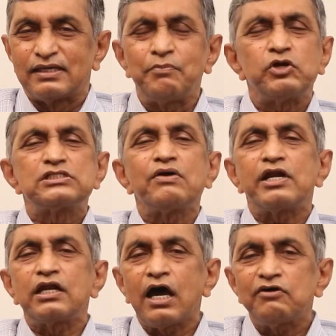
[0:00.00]
About
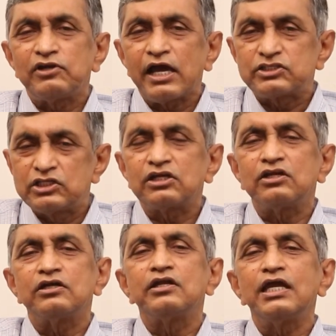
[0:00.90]
7.5 lakh children
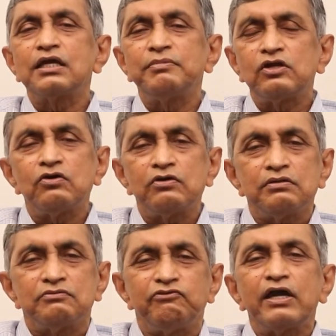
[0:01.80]
are dying below
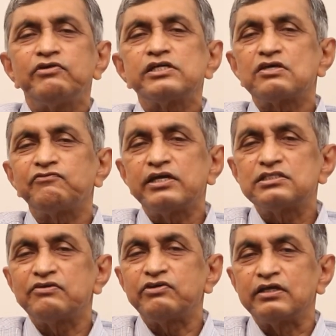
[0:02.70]
5 years of age
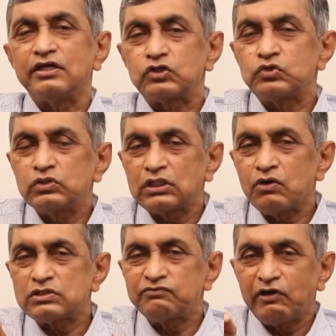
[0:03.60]
every year.
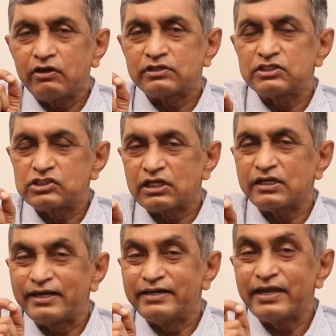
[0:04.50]
2,500 children
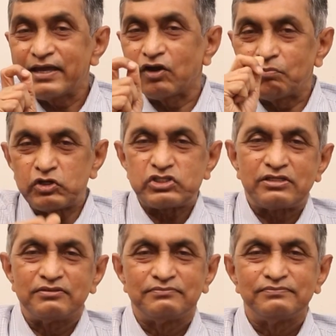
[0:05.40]
a day almost.
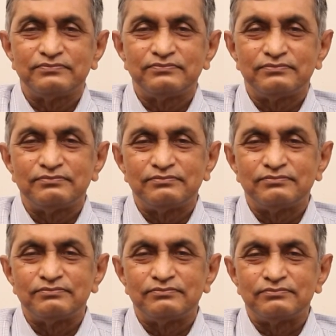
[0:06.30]

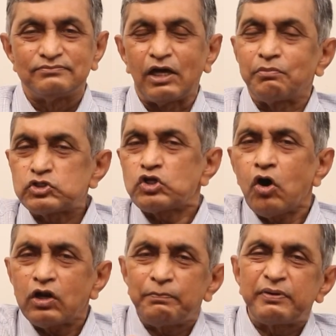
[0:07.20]
Almost
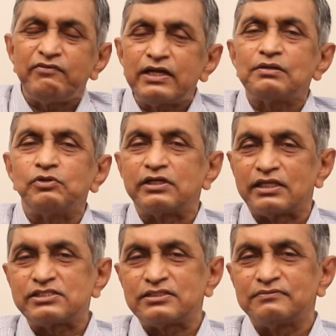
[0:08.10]
all are preventable
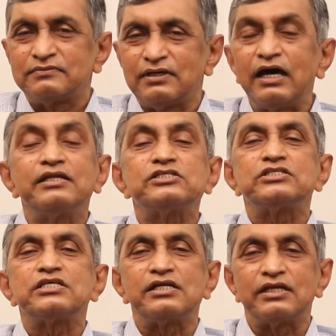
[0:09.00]
deaths,
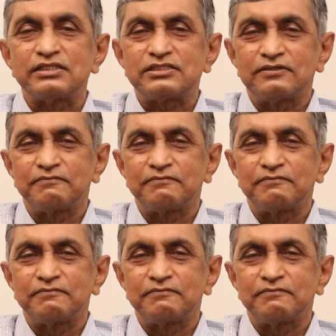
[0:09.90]
unnecessary deaths.